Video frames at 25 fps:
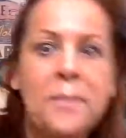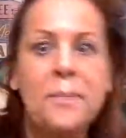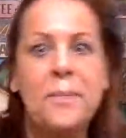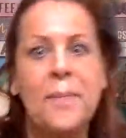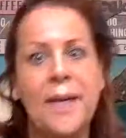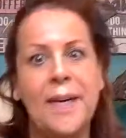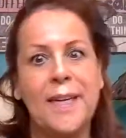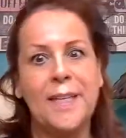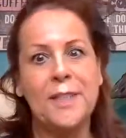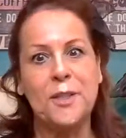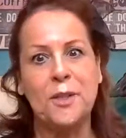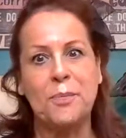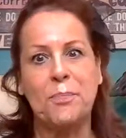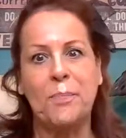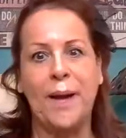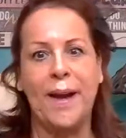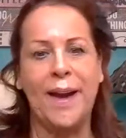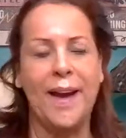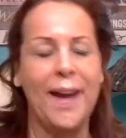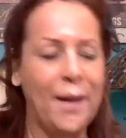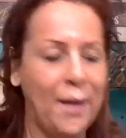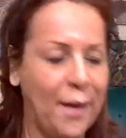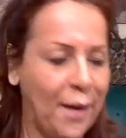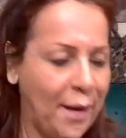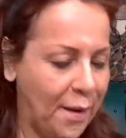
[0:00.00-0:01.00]
Much
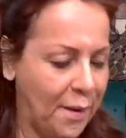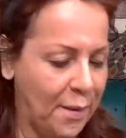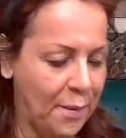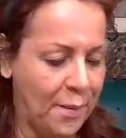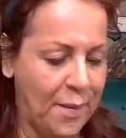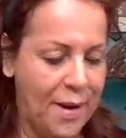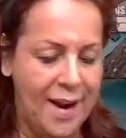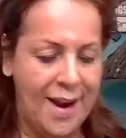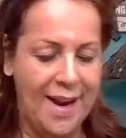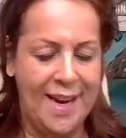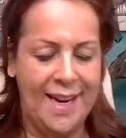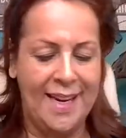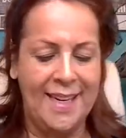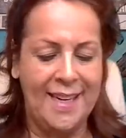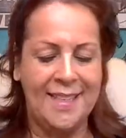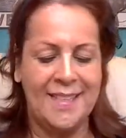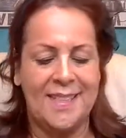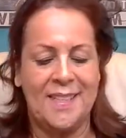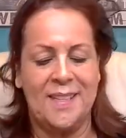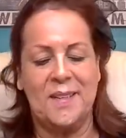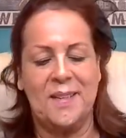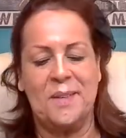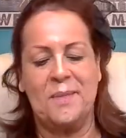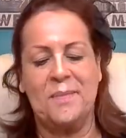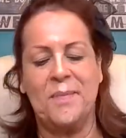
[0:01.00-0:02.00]
better,
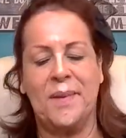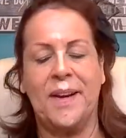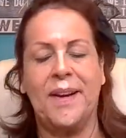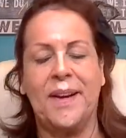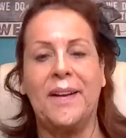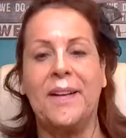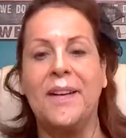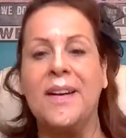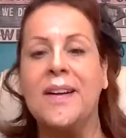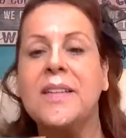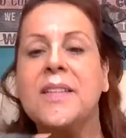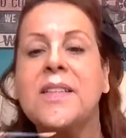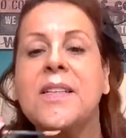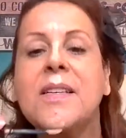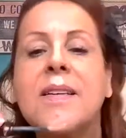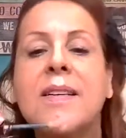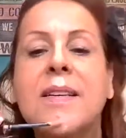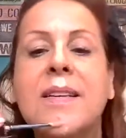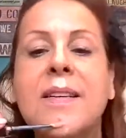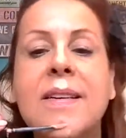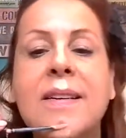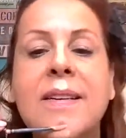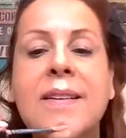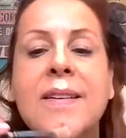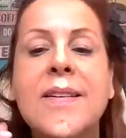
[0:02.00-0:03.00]
right? Oh my gosh.
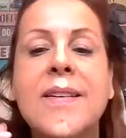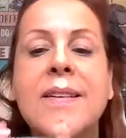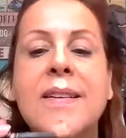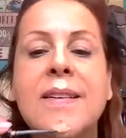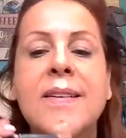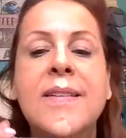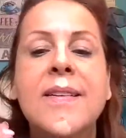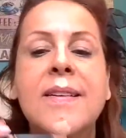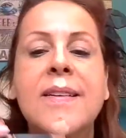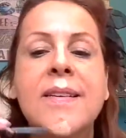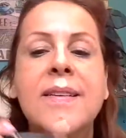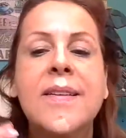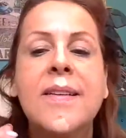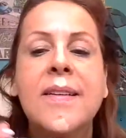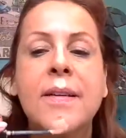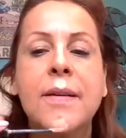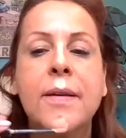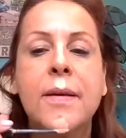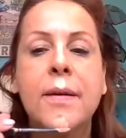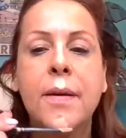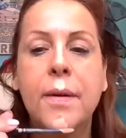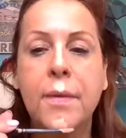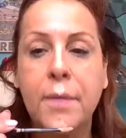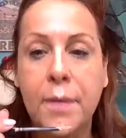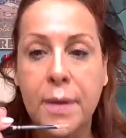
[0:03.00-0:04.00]
I
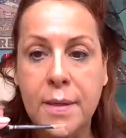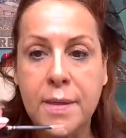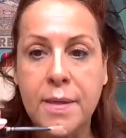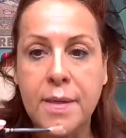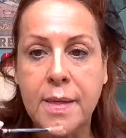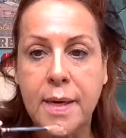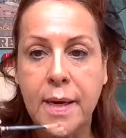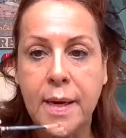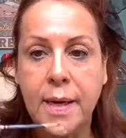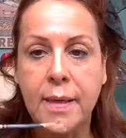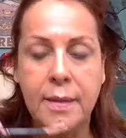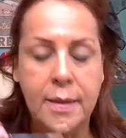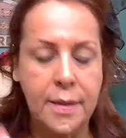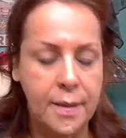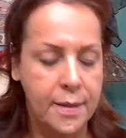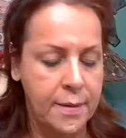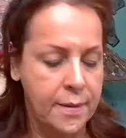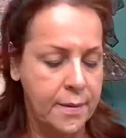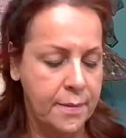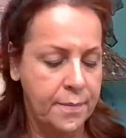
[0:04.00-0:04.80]
didn't notice that.